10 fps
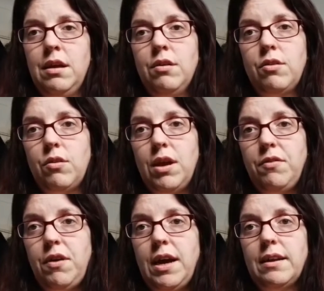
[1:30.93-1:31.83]
so that
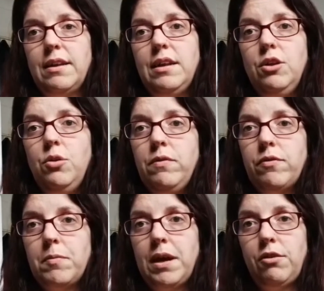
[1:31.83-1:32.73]
if I had any new
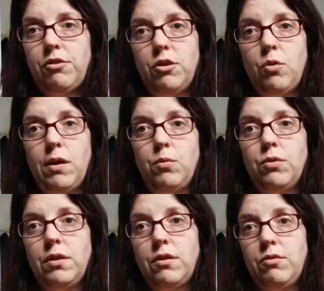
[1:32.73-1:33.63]
information or I
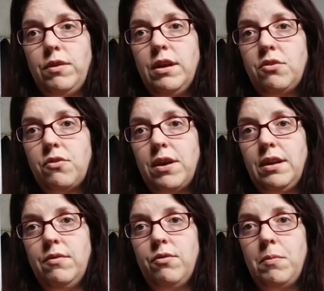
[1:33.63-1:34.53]
wanted to reiterate
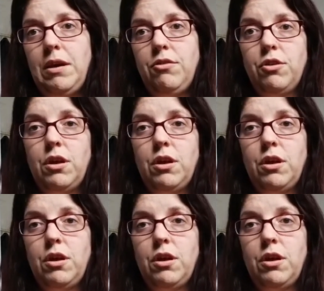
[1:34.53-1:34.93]
information,